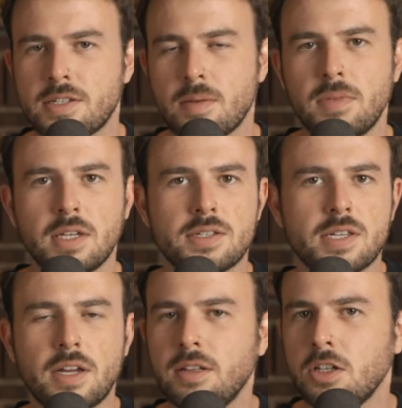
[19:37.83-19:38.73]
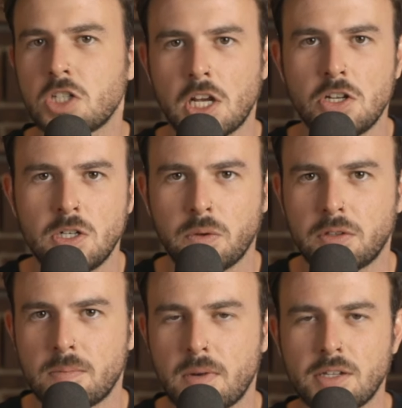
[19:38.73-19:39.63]
Something is suddenly changing
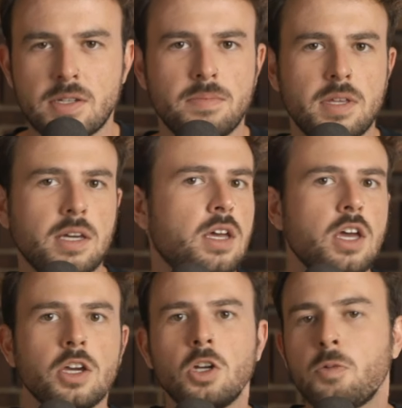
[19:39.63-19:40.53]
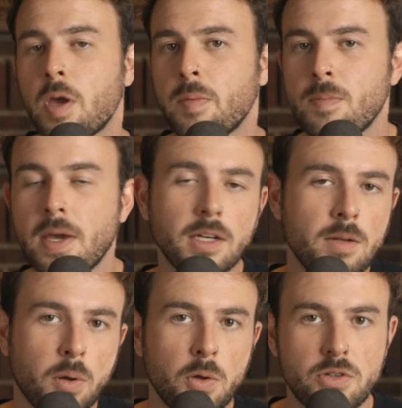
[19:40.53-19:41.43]
with your money. Something, you know, maybe you make an
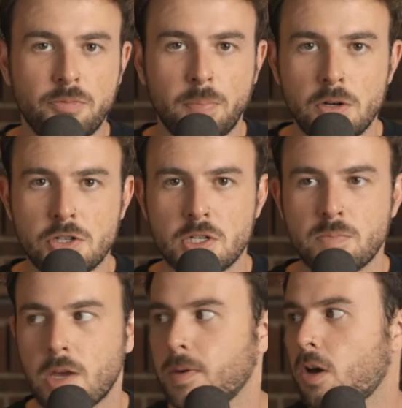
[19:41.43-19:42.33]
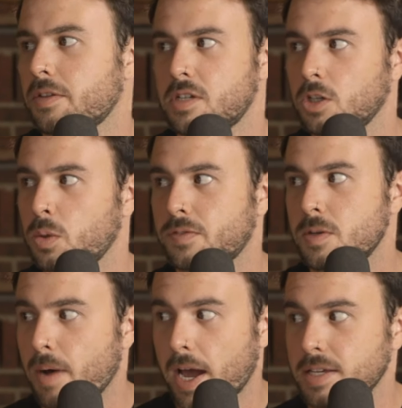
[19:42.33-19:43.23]
impulsive purchase. Maybe all of a sudden you have to
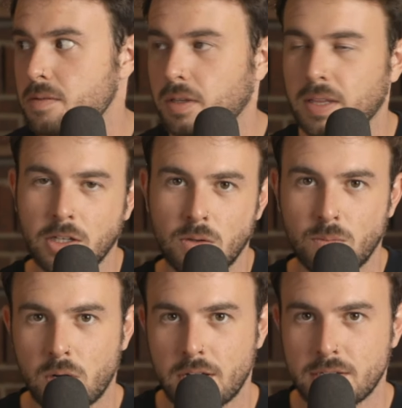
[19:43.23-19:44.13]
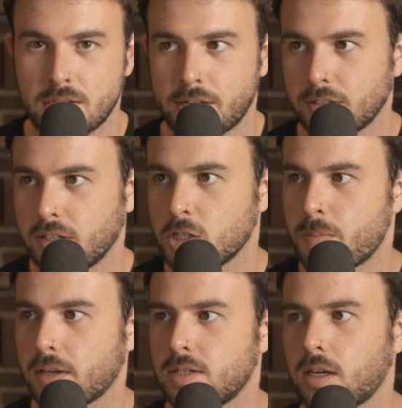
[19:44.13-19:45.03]
buy something that you weren't necessarily
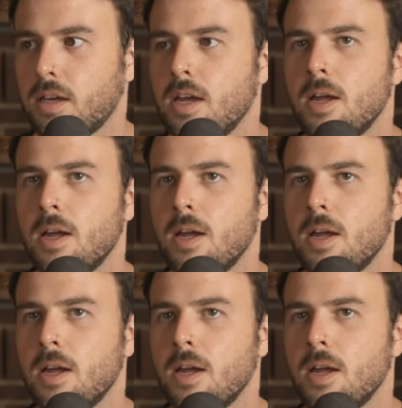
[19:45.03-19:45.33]
expecting.